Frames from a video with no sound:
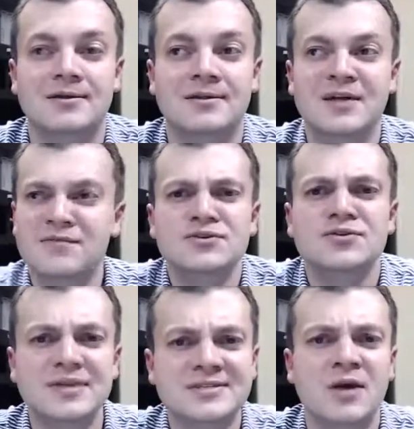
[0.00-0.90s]
Never
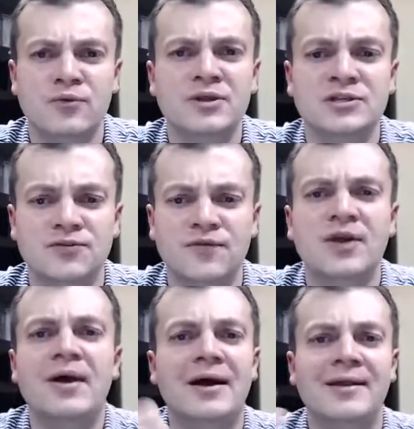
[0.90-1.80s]
took the time really to
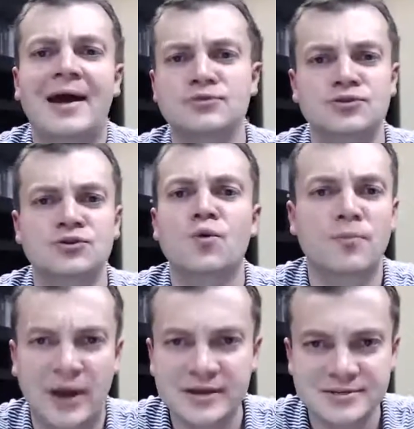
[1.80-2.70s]
figure out how to do
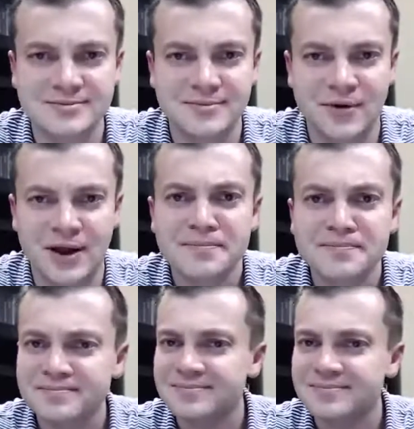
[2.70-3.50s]
WordPress. All right.